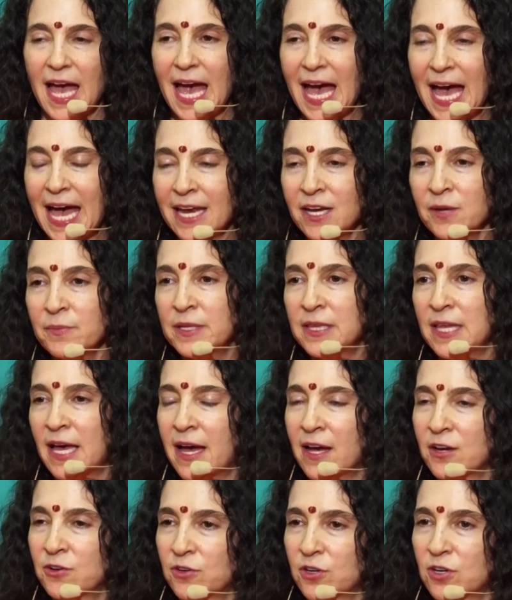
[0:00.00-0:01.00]
animal
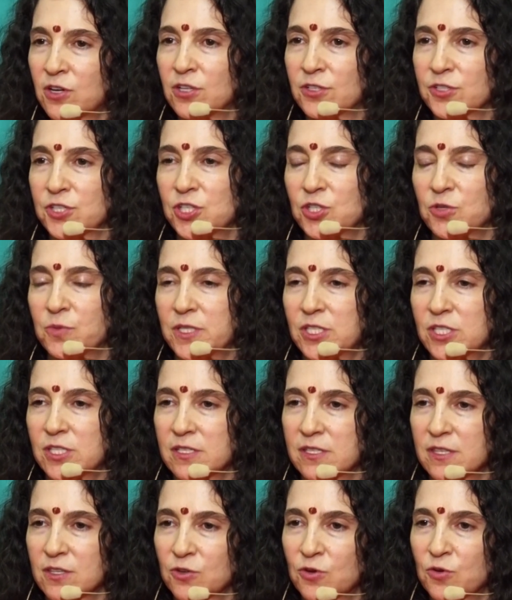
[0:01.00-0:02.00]
agriculture, which
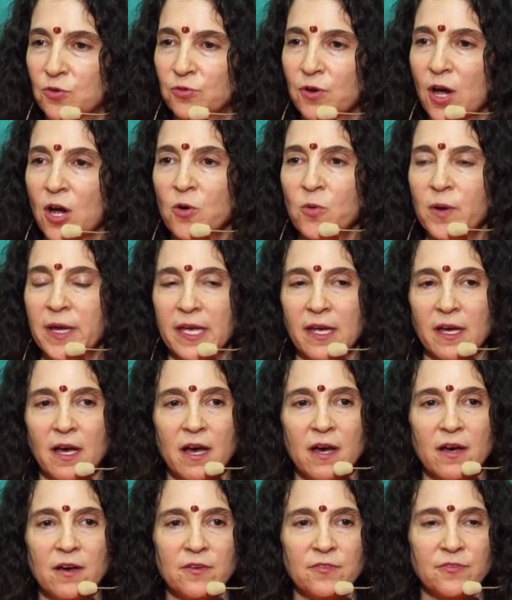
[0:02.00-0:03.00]
is the growing
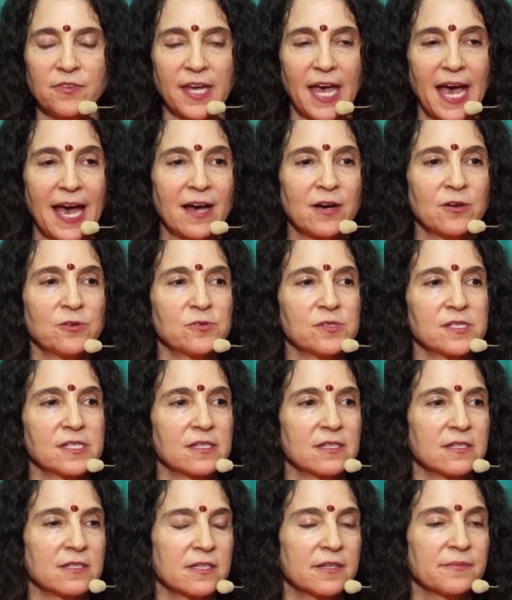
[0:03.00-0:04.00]
of cows
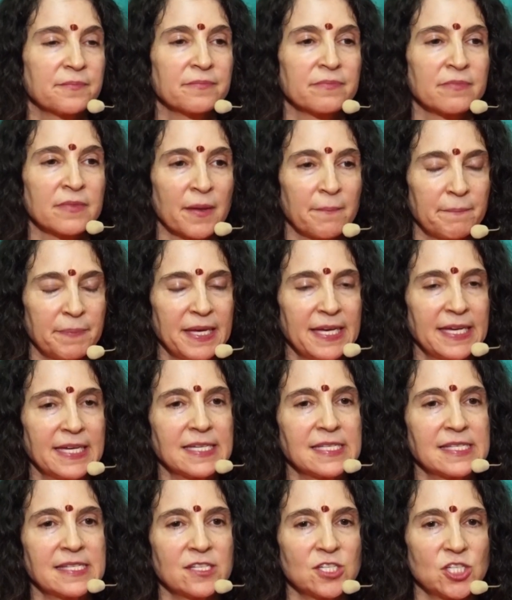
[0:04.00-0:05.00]
and
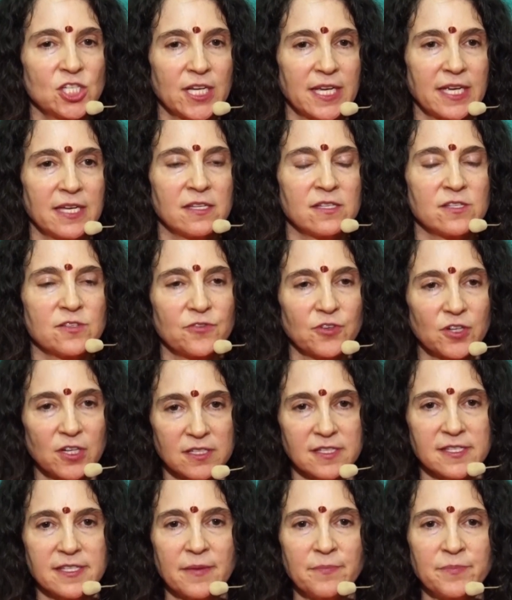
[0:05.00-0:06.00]
pigs and chickens for
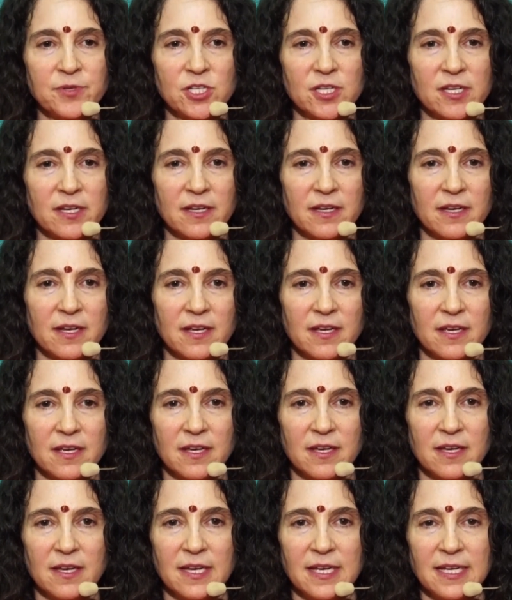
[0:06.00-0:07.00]
consumption,
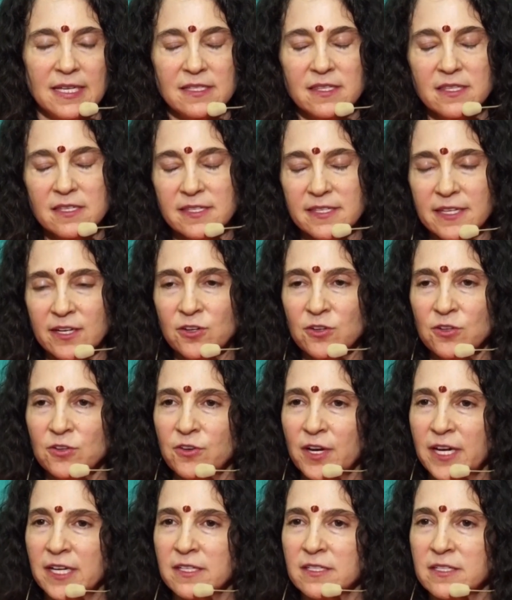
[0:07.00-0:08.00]
is the single
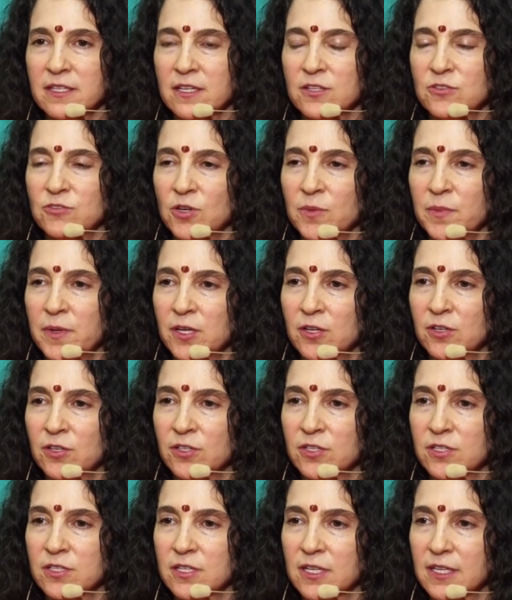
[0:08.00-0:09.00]
greatest
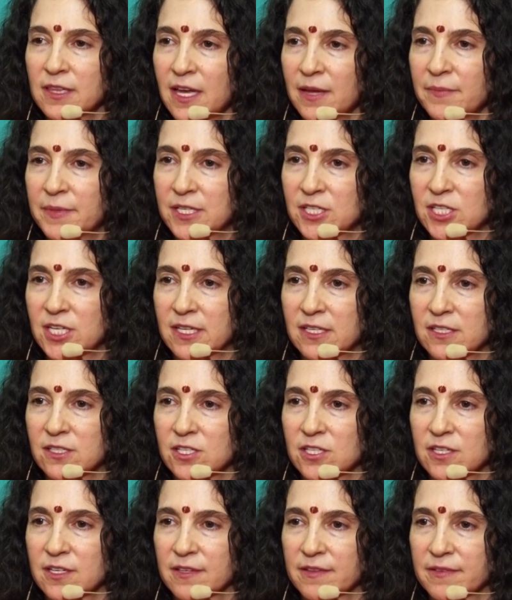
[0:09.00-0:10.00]
contributor to climate
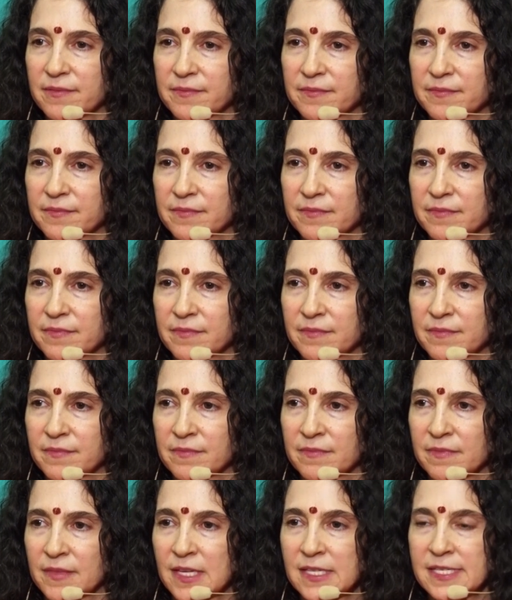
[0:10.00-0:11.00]
change.
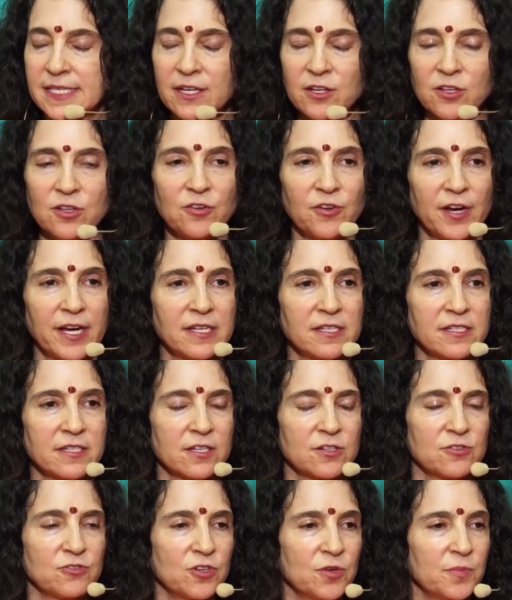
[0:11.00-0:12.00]
Single greatest
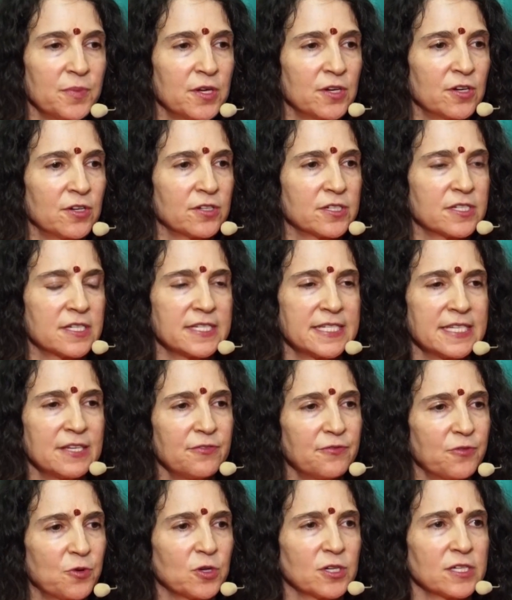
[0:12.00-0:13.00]
contributor to
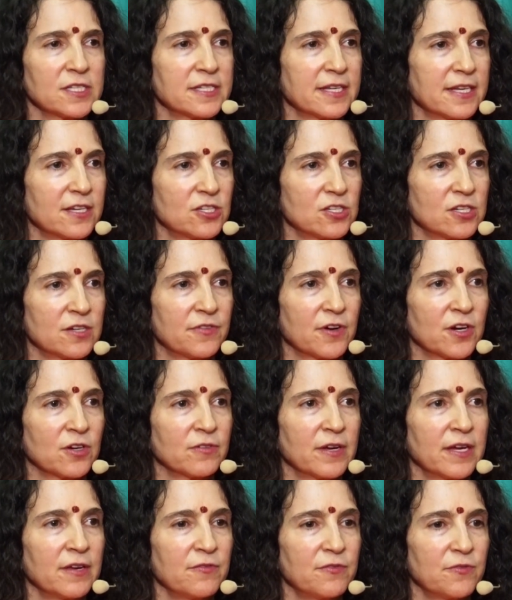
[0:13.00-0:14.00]
deforestation of our
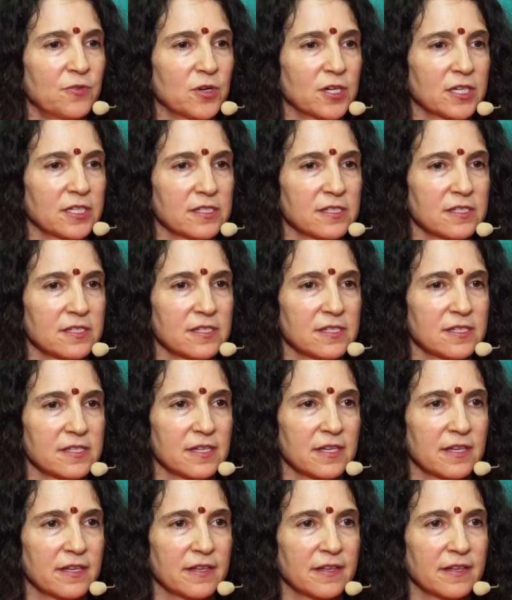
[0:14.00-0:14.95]
rainforests.